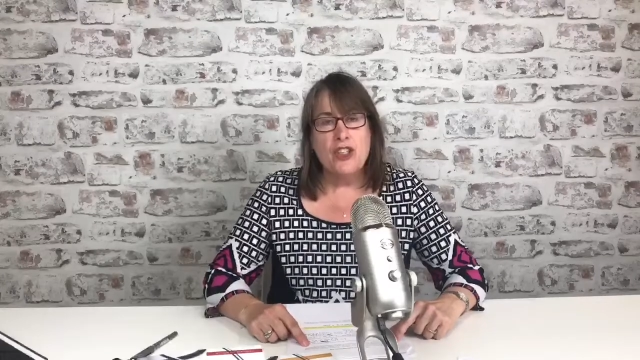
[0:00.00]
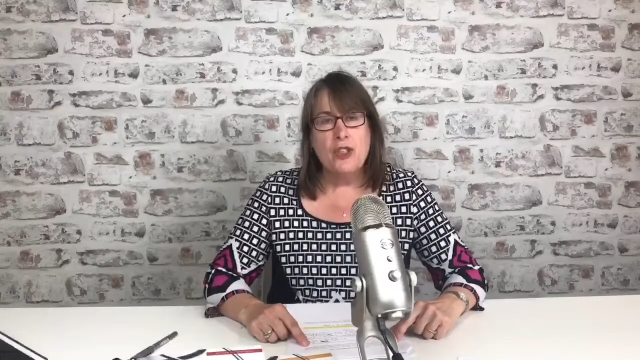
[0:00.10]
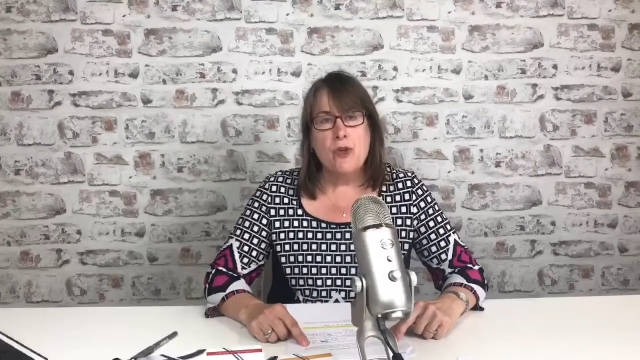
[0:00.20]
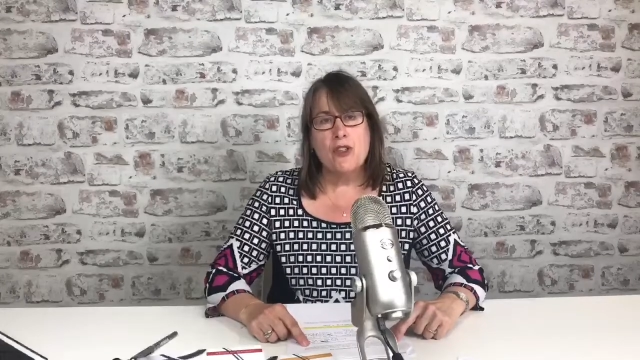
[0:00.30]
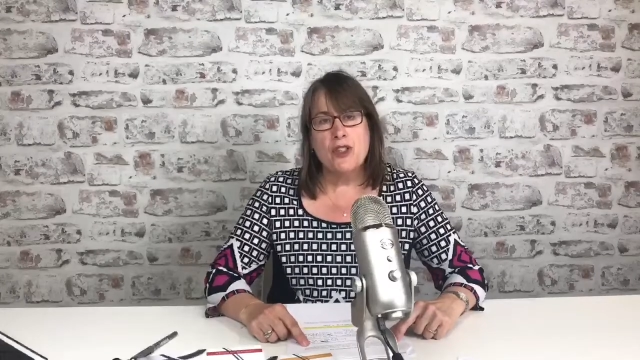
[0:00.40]

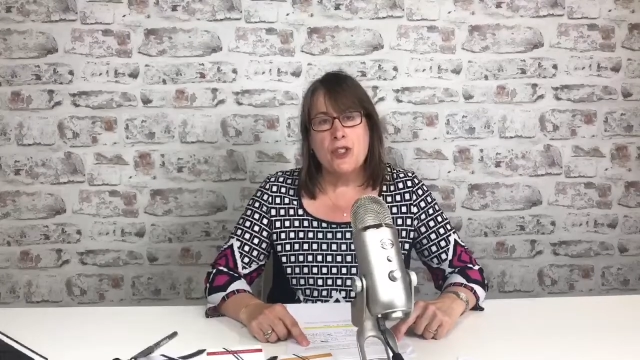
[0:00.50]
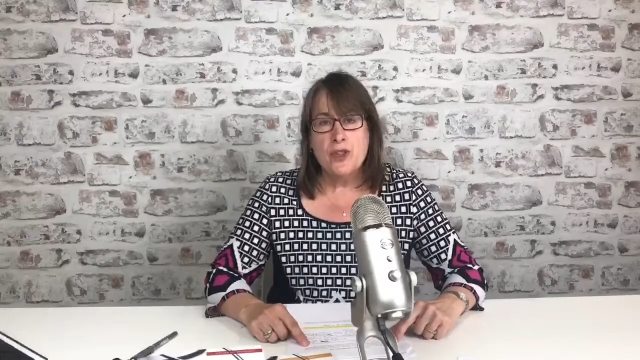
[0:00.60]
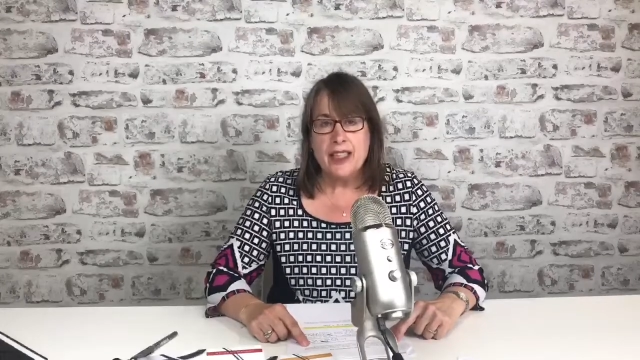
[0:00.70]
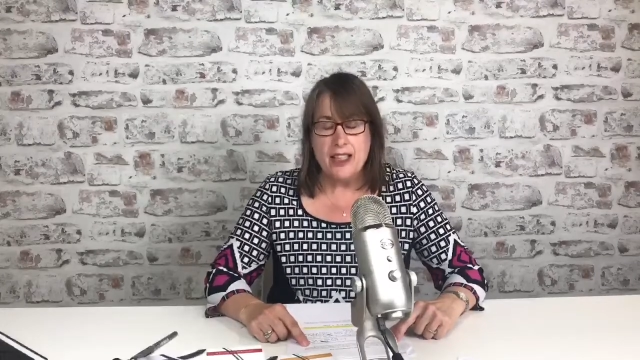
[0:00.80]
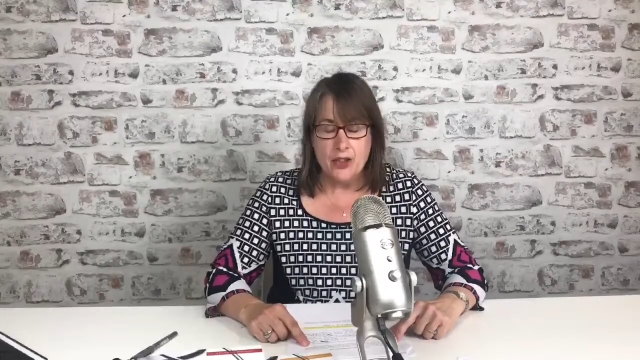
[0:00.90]
You are
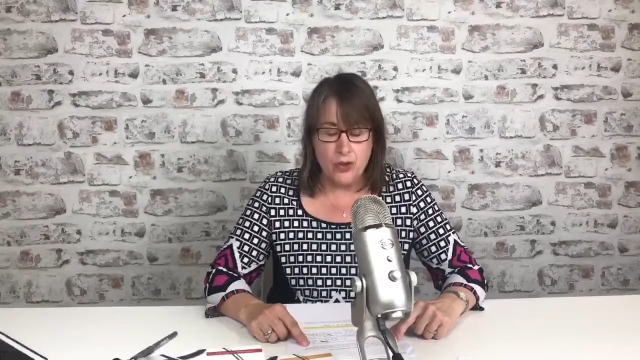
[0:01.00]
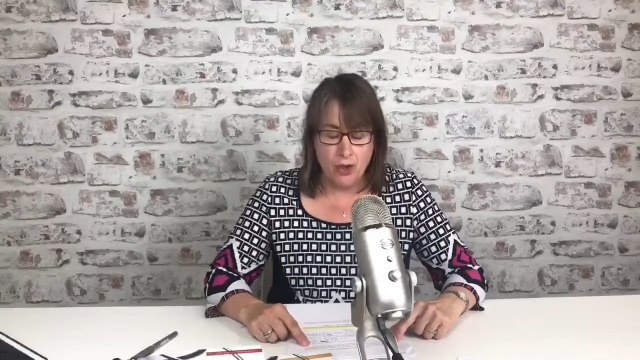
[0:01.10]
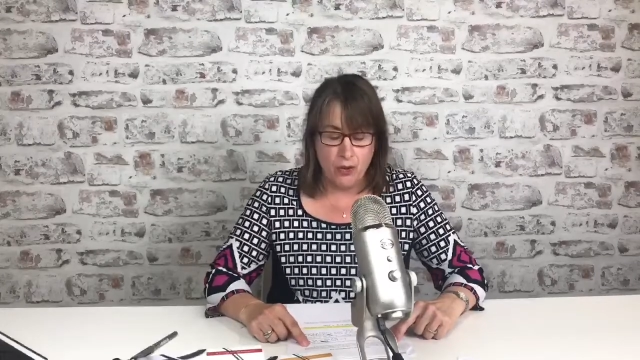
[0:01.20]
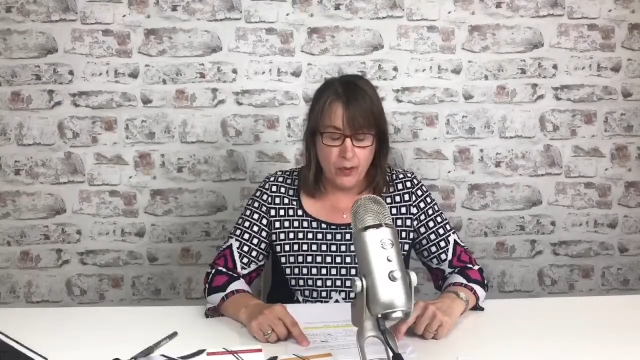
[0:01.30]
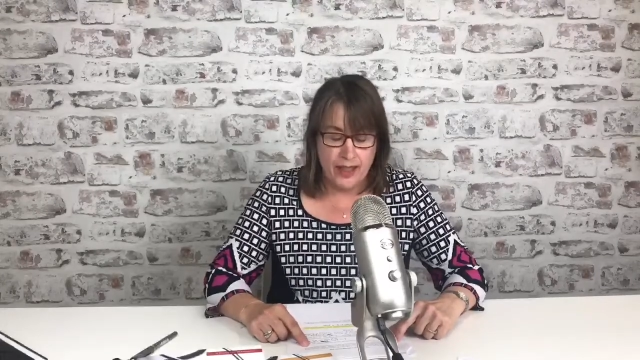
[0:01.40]
tuning in to
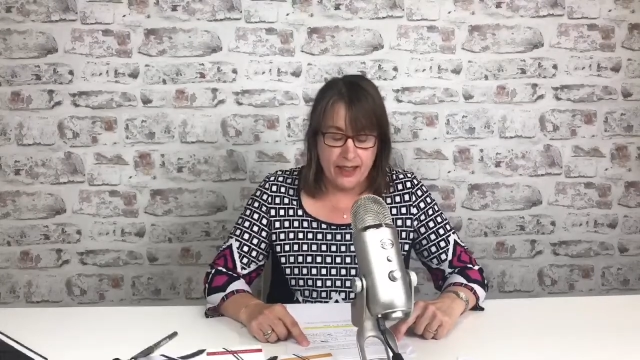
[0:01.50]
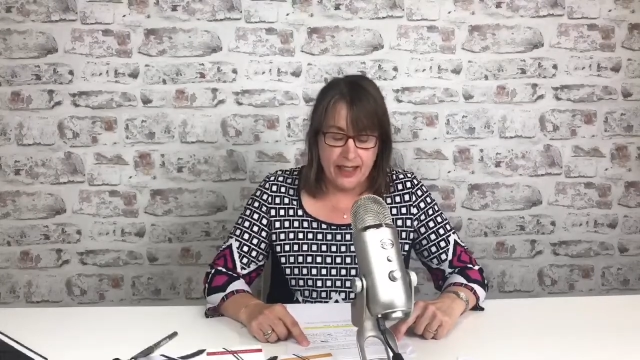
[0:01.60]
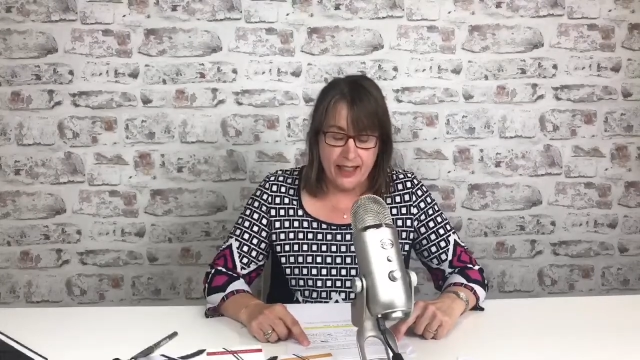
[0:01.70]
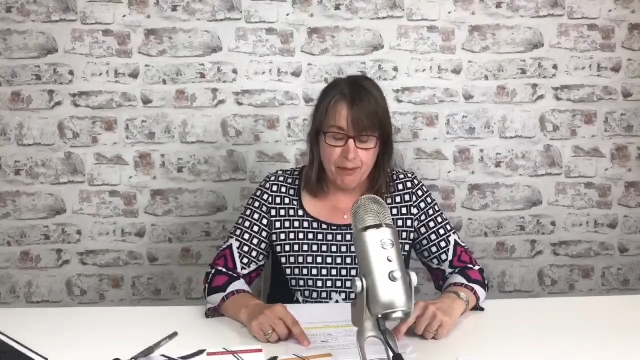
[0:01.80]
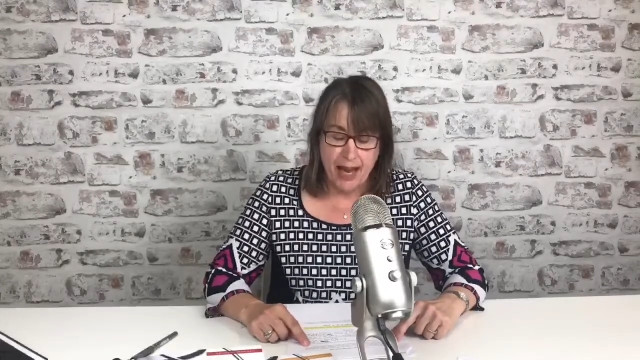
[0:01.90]
our
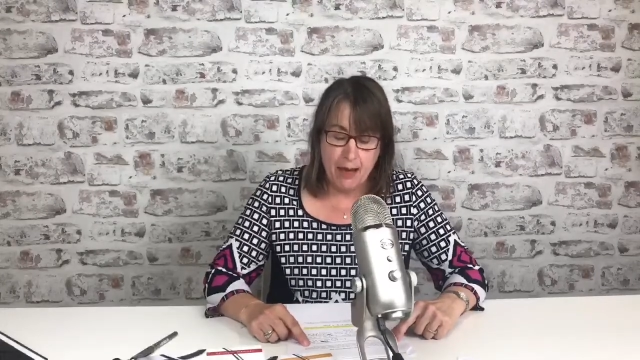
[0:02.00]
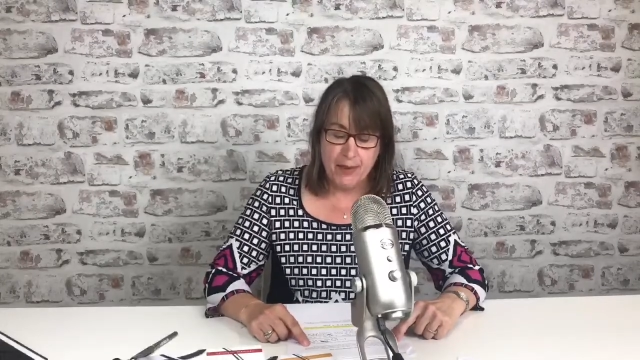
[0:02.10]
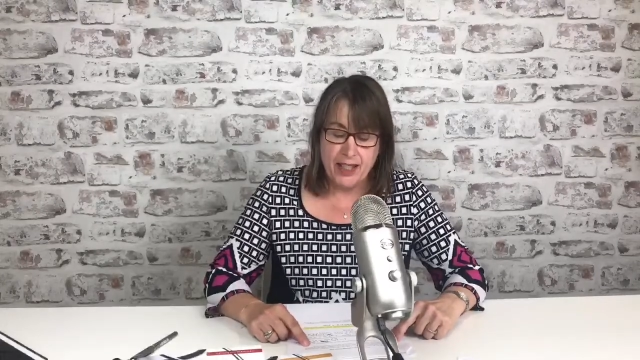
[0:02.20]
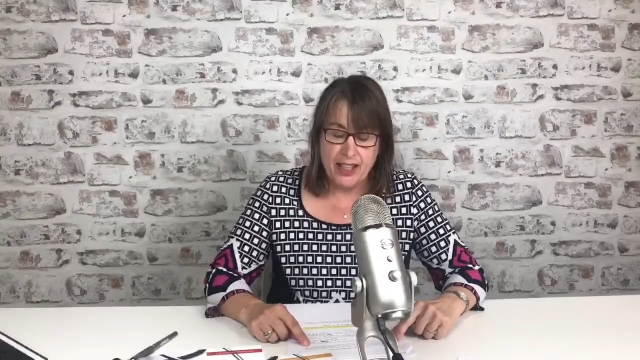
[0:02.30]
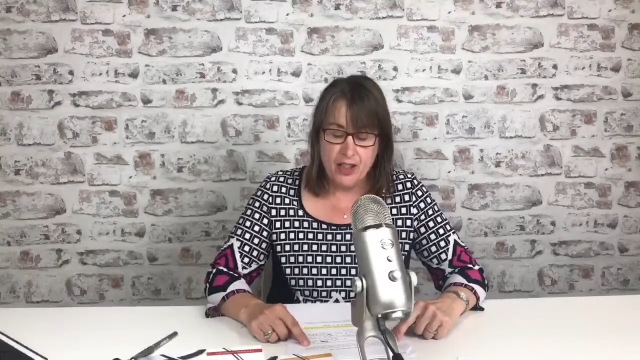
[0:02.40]
weekly
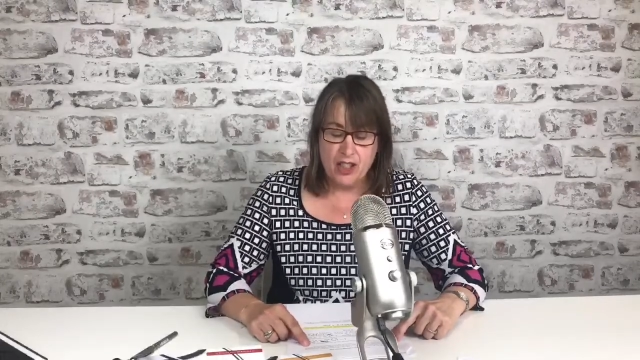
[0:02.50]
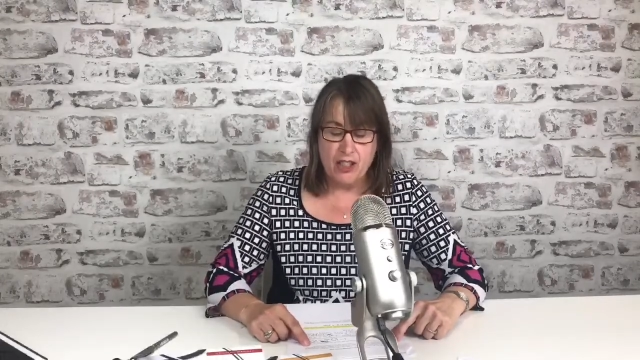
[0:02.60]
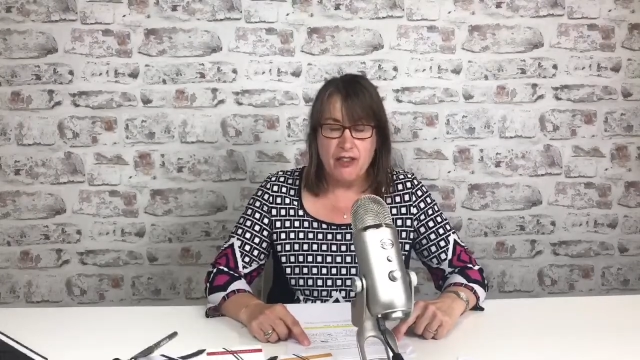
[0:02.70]
application